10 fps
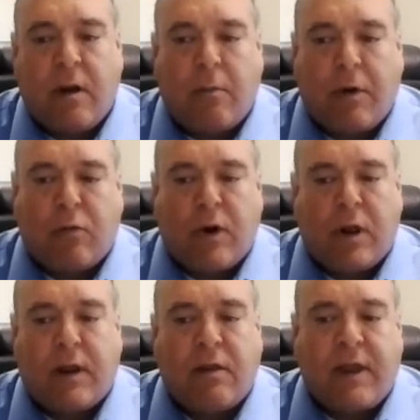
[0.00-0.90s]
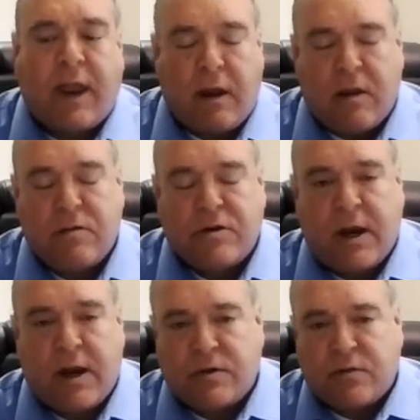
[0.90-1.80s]
But really, the ADU
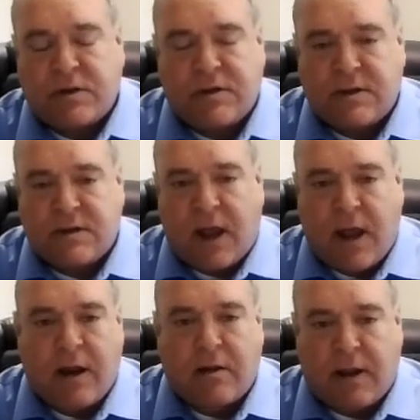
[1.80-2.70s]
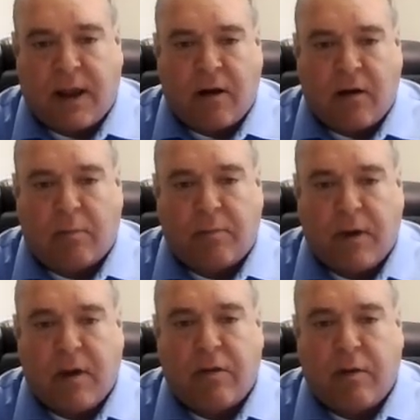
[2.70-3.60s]
change was designed to help
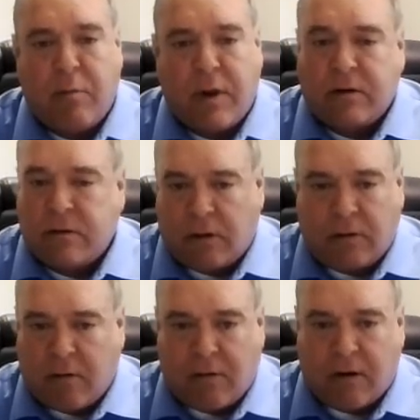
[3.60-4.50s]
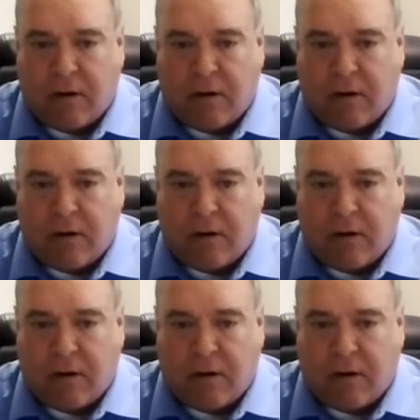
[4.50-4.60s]
the middle to lower